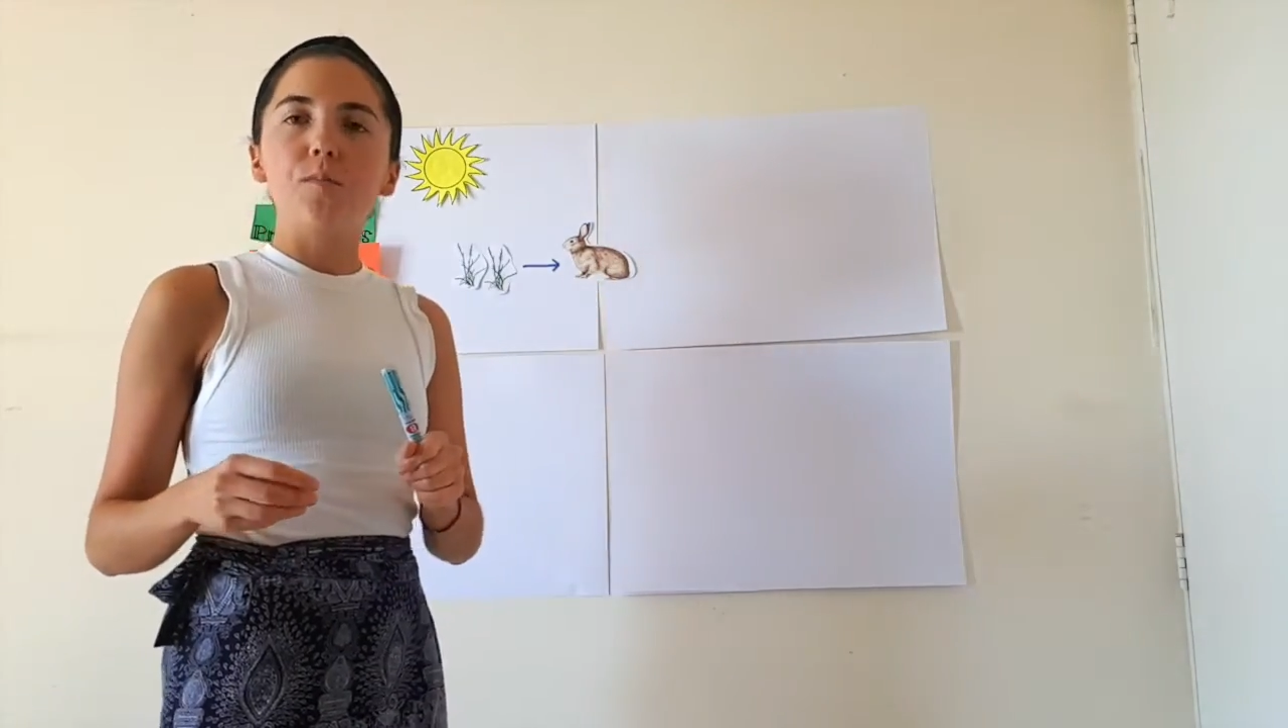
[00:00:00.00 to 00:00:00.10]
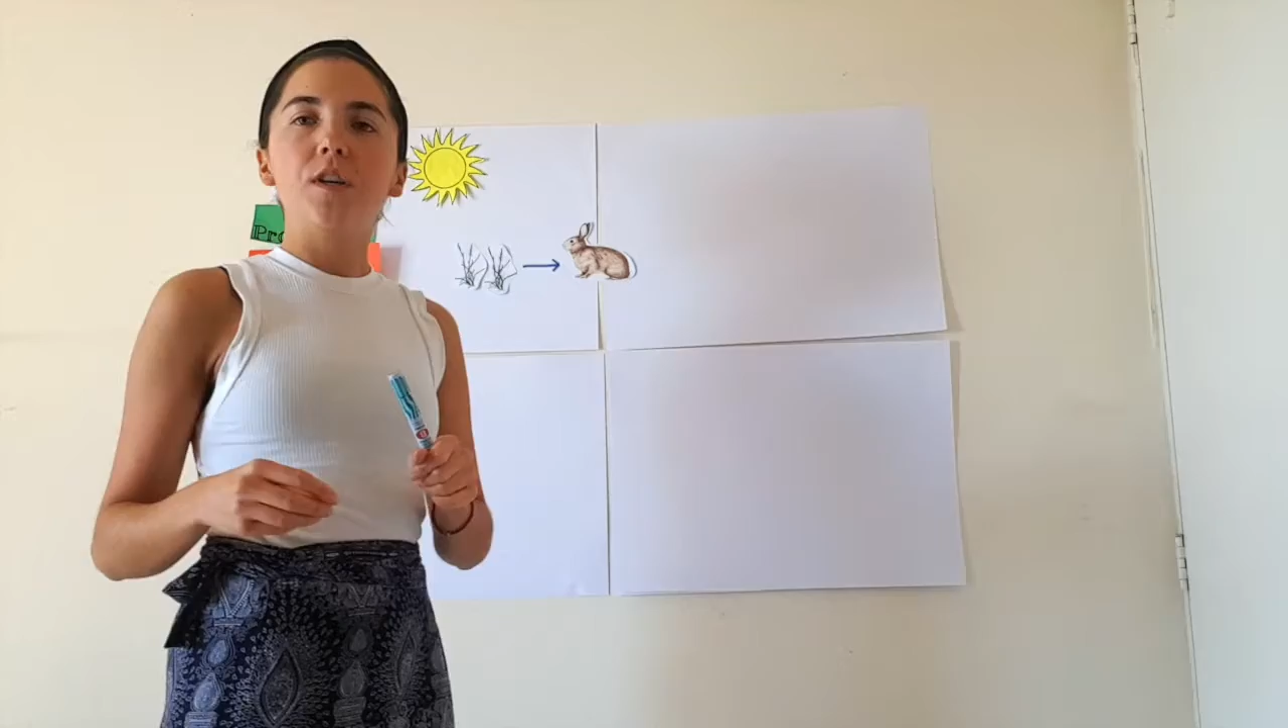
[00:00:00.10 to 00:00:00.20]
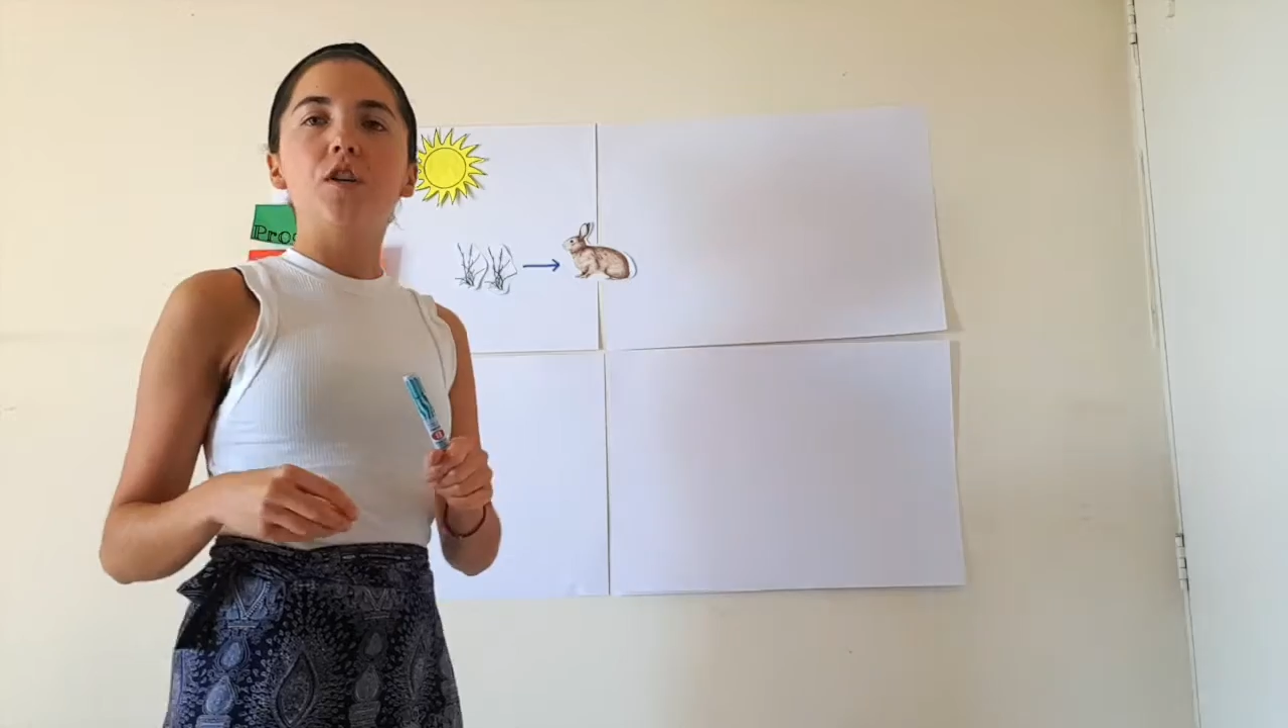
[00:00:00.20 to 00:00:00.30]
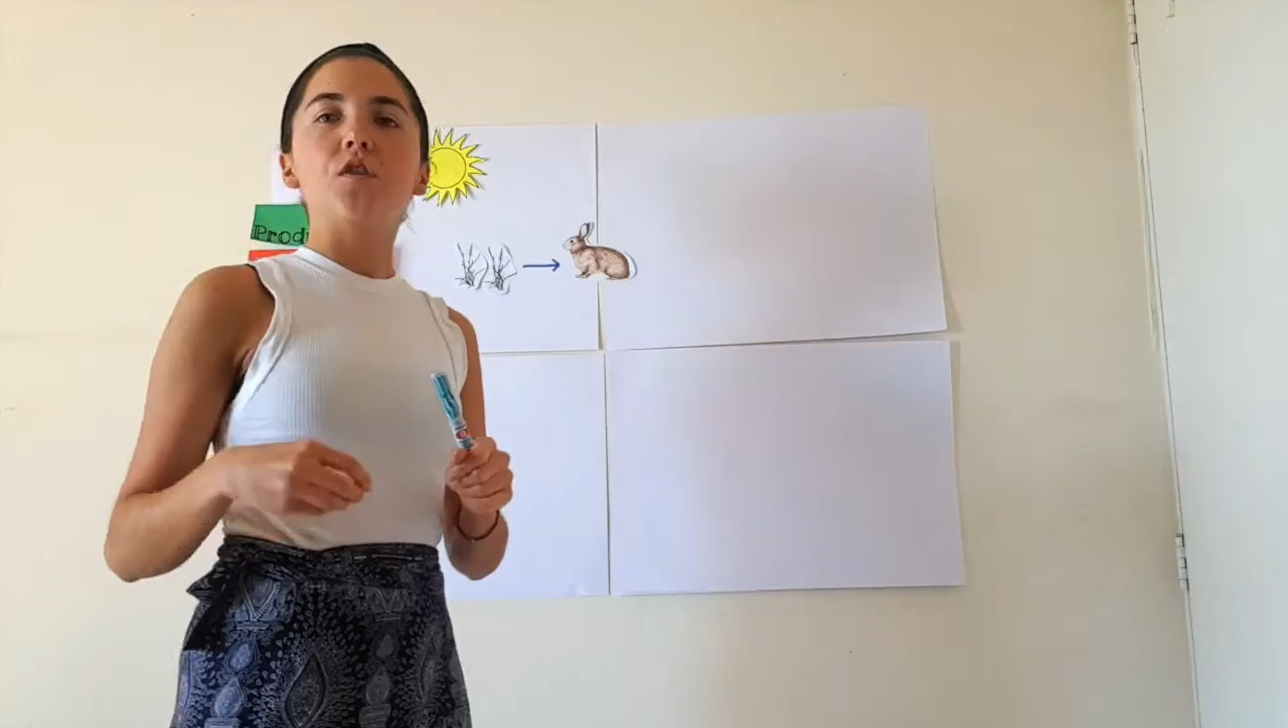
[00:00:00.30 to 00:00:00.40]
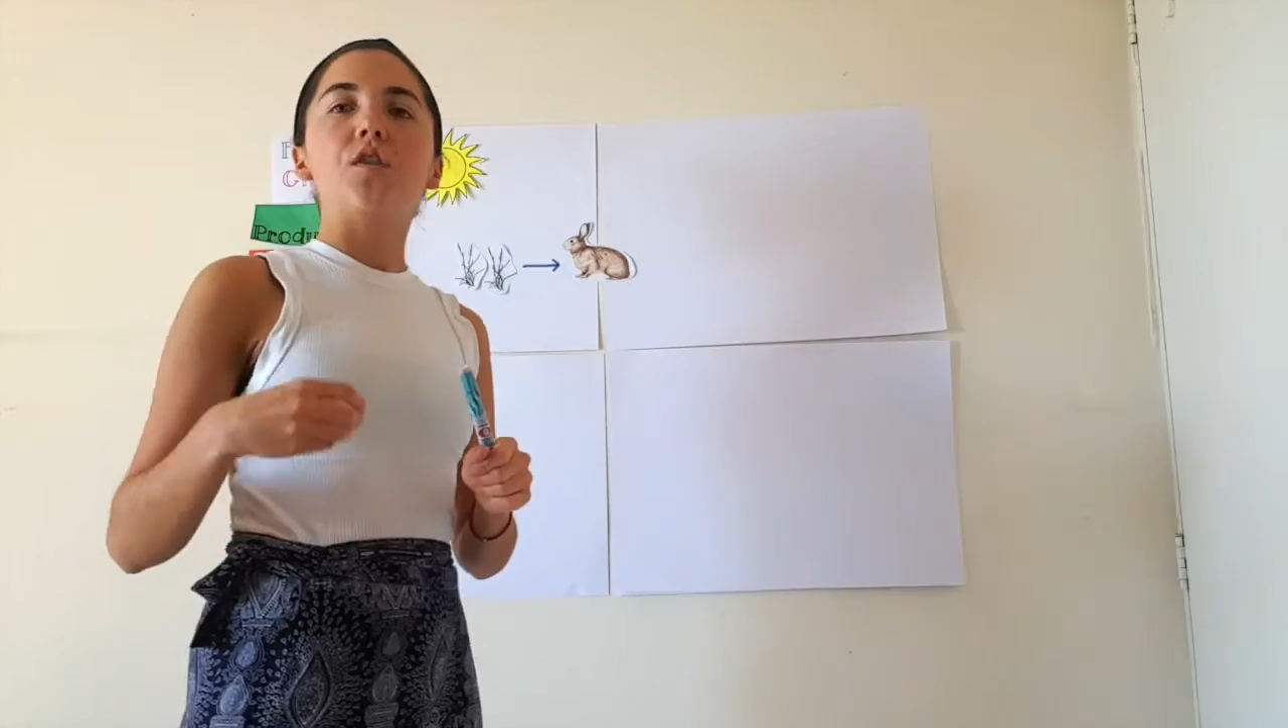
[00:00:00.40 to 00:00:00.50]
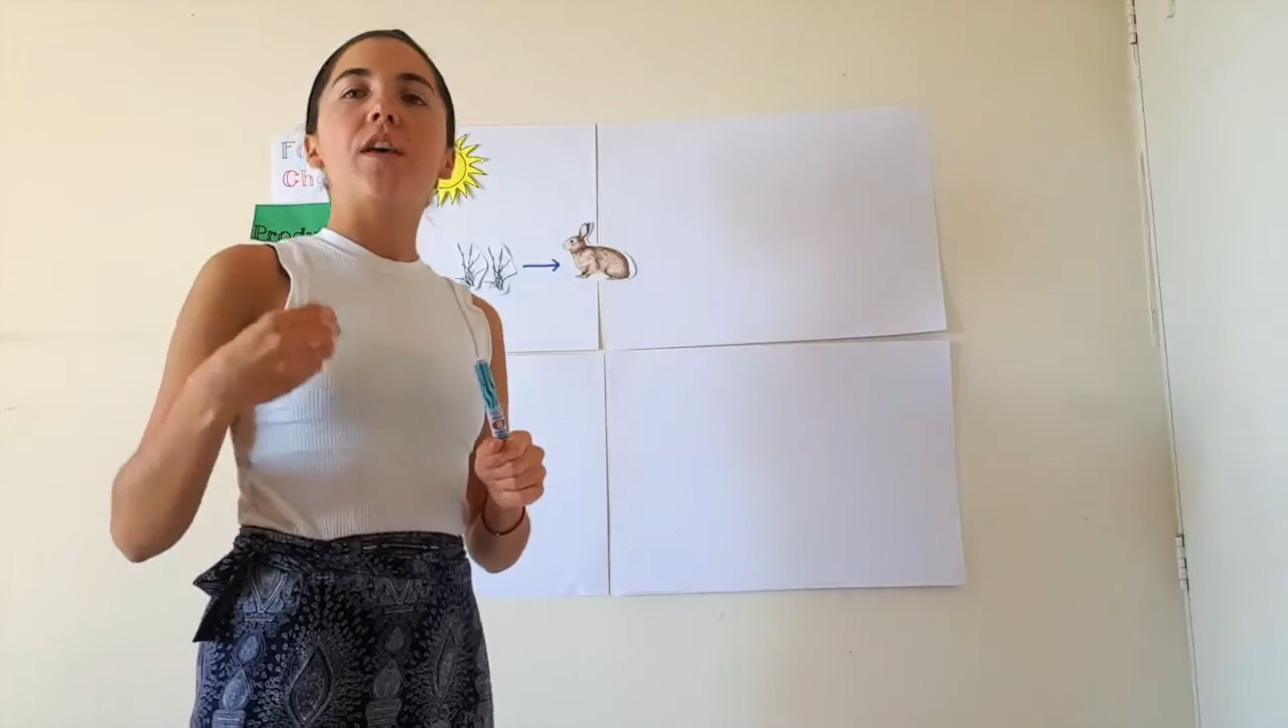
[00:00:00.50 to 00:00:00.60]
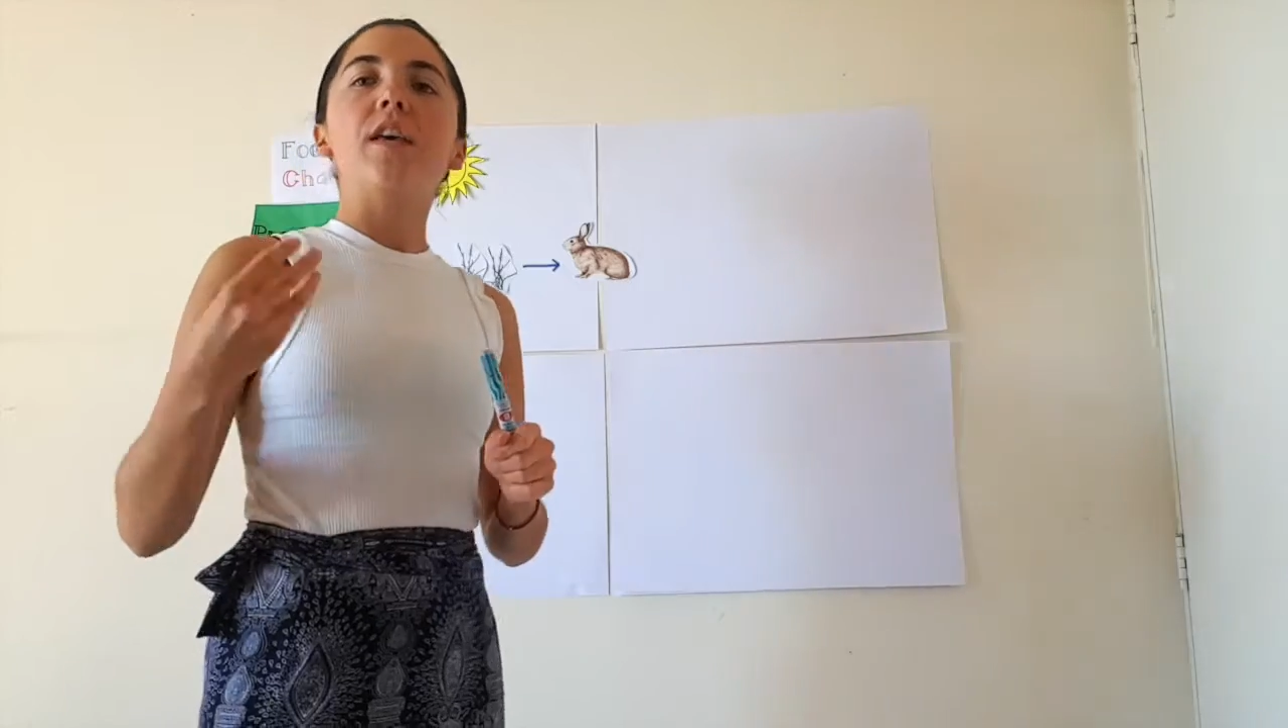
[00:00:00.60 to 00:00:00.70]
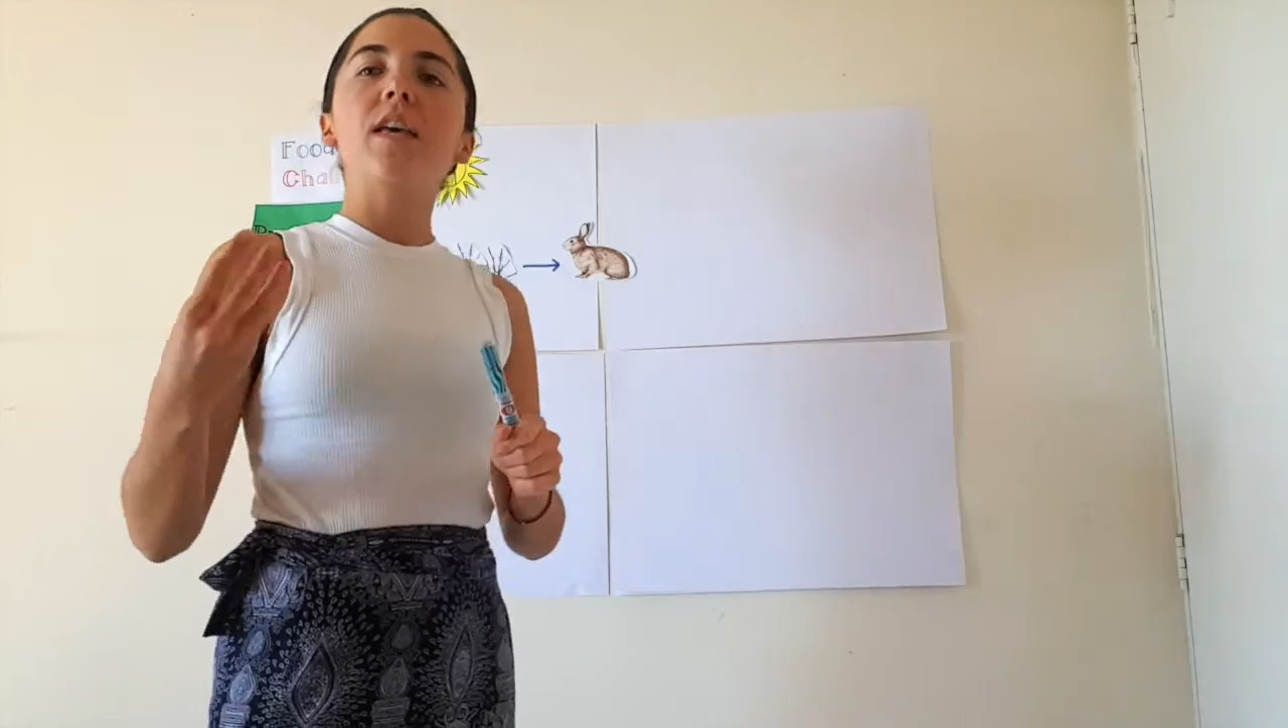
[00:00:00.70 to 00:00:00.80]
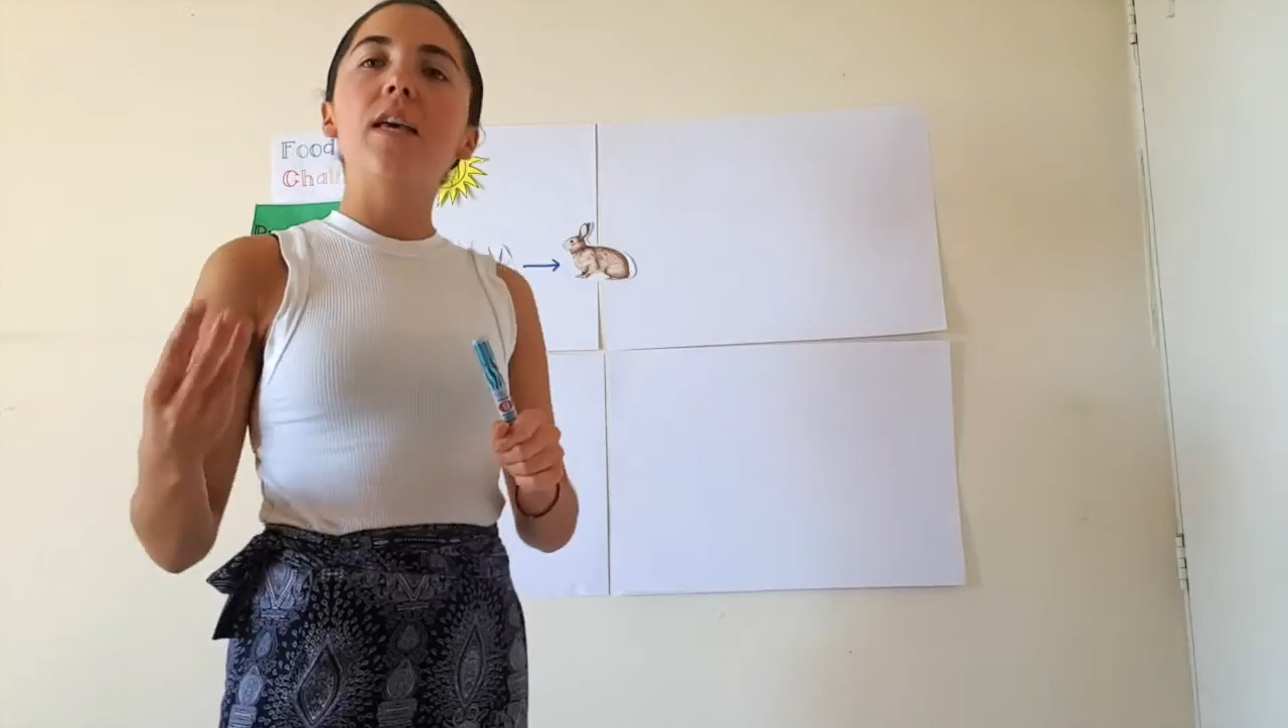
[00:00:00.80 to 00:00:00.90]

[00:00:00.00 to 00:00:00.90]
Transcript: because they